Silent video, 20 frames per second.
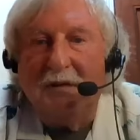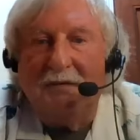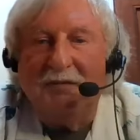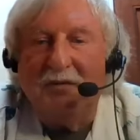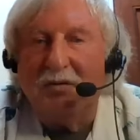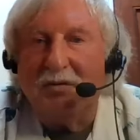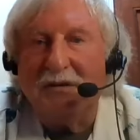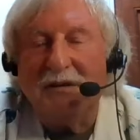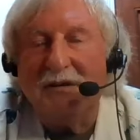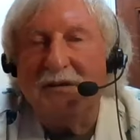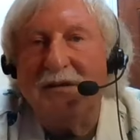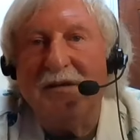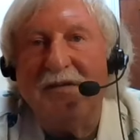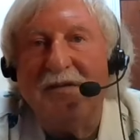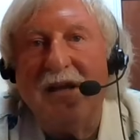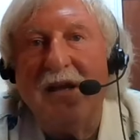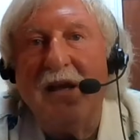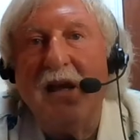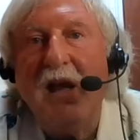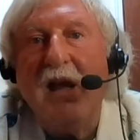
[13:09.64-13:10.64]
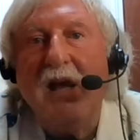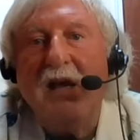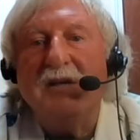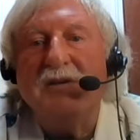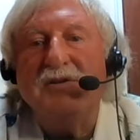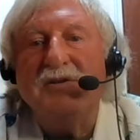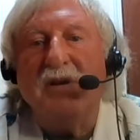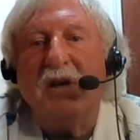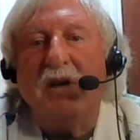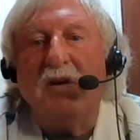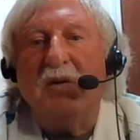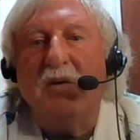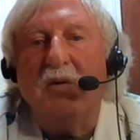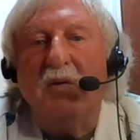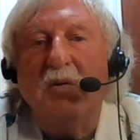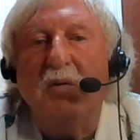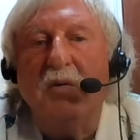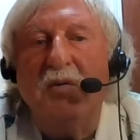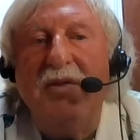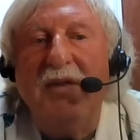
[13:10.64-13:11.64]
of course, it's the thing.
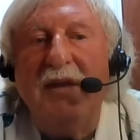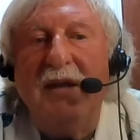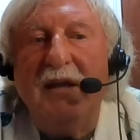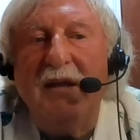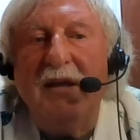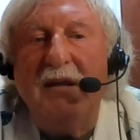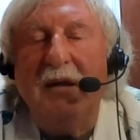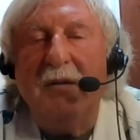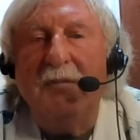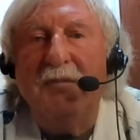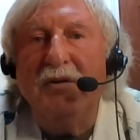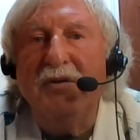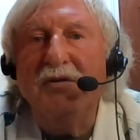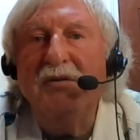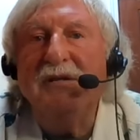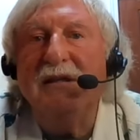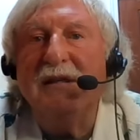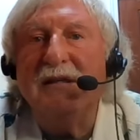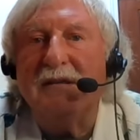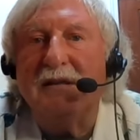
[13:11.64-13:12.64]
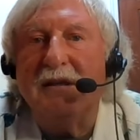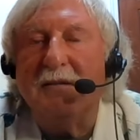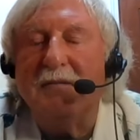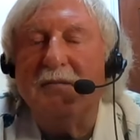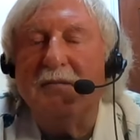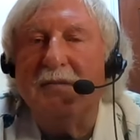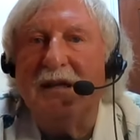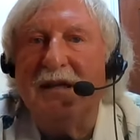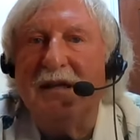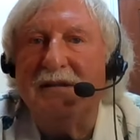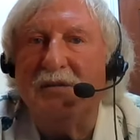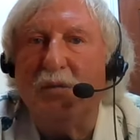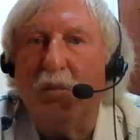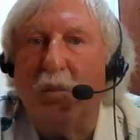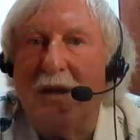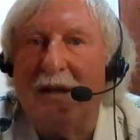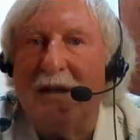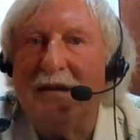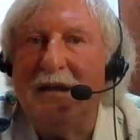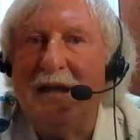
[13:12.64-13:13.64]
So the immune system is
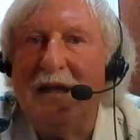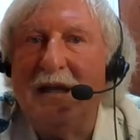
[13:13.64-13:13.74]
what